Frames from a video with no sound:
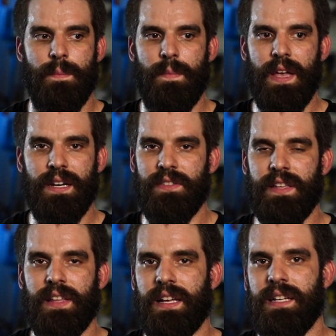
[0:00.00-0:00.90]
anything
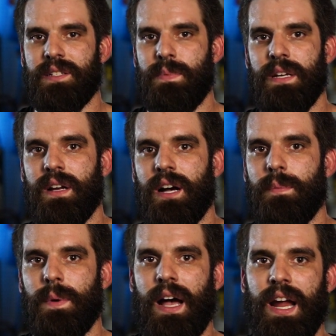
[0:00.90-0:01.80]
that gets beat
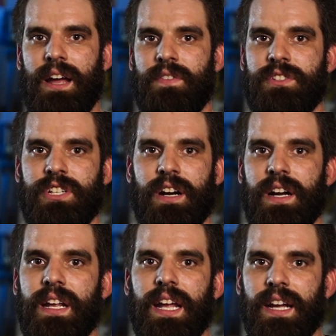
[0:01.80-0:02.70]
up. I have a jerry
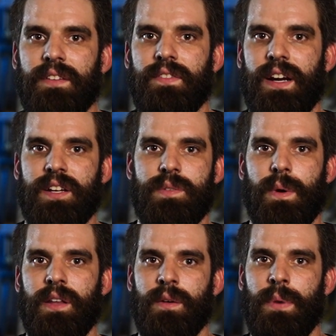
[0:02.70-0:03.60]
can that I
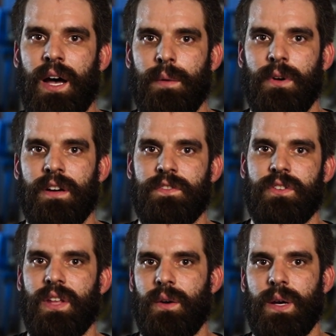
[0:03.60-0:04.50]
sprayed the bottom of, so
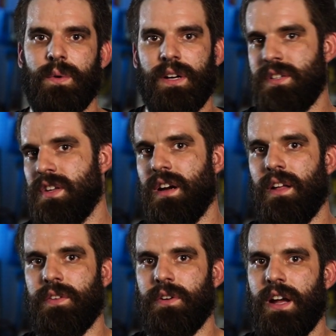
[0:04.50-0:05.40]
that way when I set it
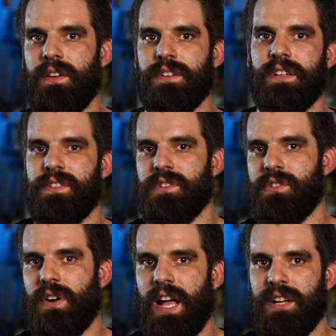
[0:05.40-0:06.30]
on the ground, it doesn't
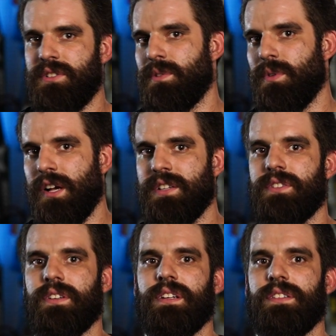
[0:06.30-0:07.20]
scratch or rust
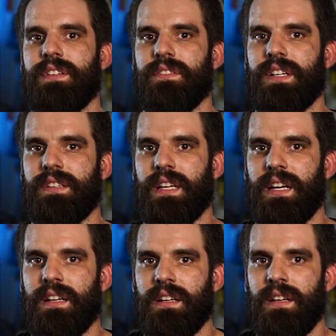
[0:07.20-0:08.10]
or anything like
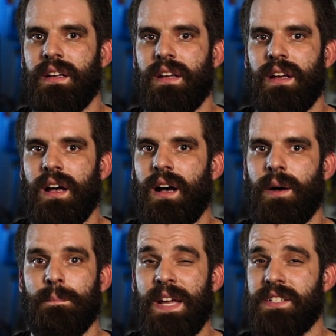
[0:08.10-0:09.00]
that.
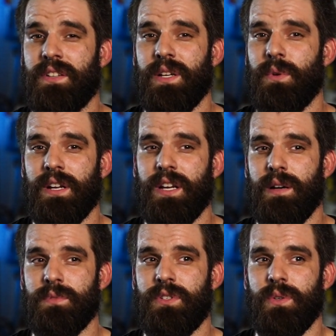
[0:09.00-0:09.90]
Basically, when it
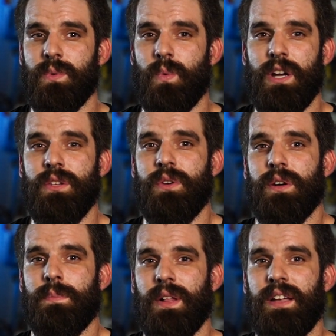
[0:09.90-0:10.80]
comes to what you can
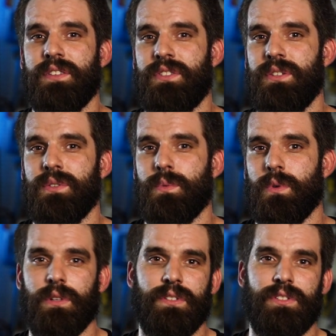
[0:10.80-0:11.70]
apply this to, the
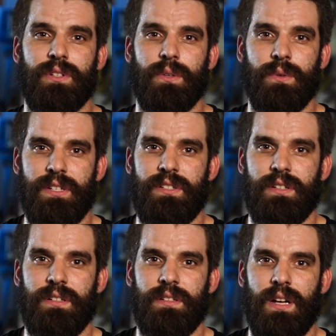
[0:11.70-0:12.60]
world is your
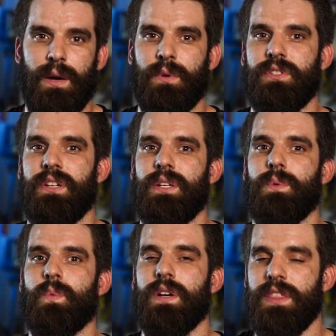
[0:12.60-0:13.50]
oyster. I will tell you
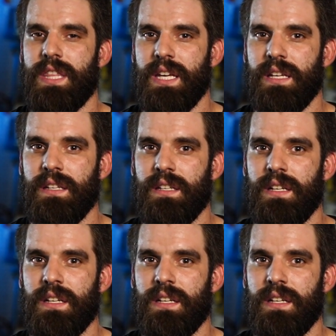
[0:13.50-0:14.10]
one thing,